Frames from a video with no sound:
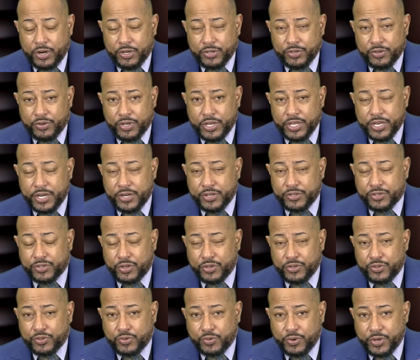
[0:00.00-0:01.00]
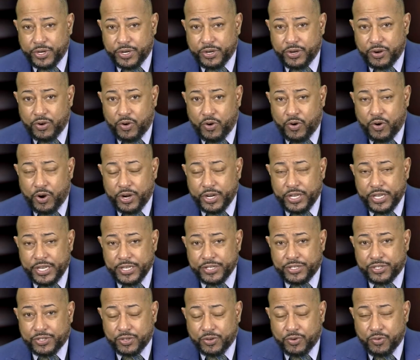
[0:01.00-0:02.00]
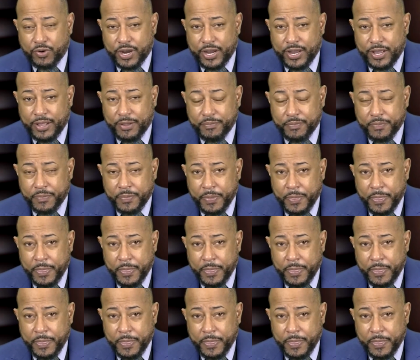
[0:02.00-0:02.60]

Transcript: You can hit us on Twitter or Instagram.